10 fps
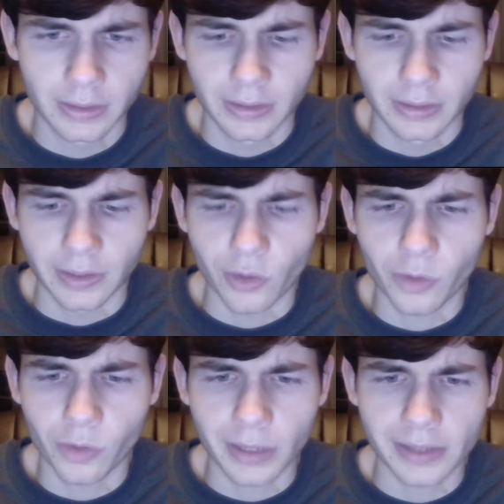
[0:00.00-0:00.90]
the
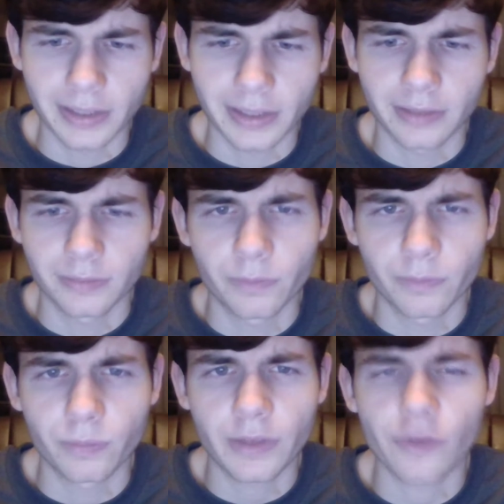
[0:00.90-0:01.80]
orb causing
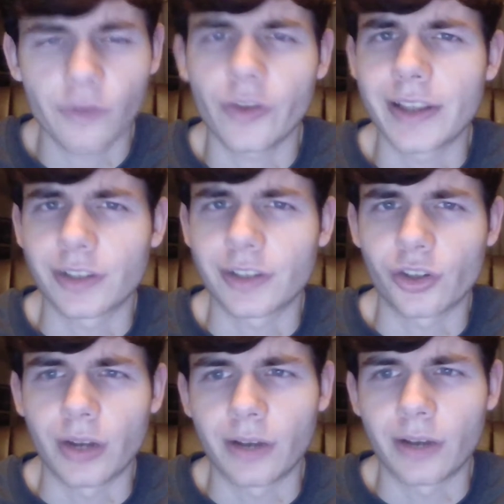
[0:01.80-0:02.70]
different rays to
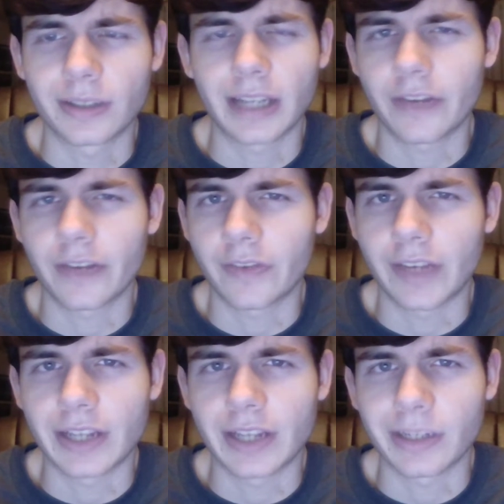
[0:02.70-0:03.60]
shoot out and kind of have an
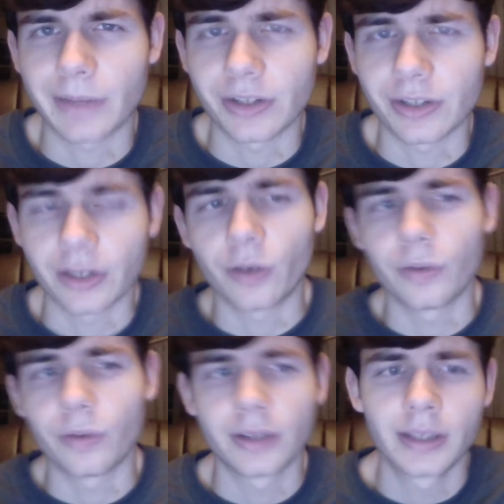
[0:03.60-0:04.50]
anti-magic
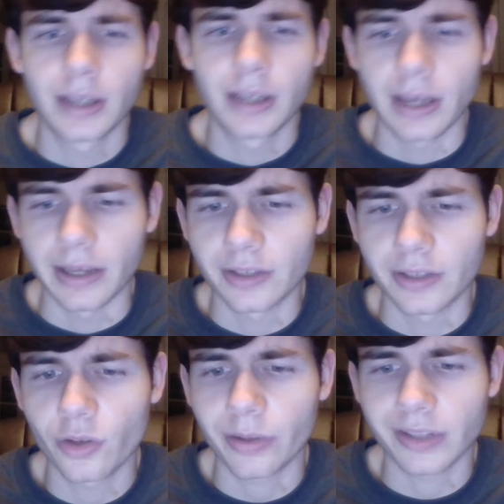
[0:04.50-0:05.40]
cone. This
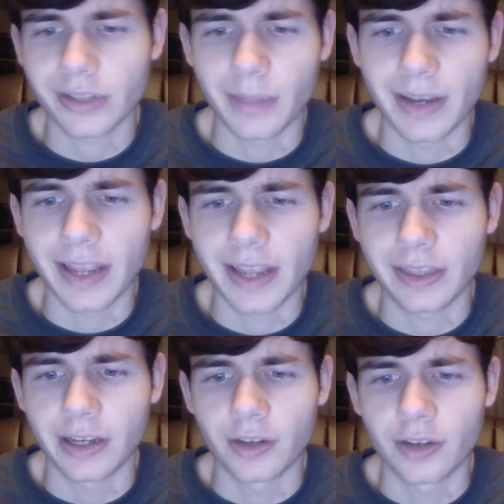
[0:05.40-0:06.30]
new person they met, Atheon, who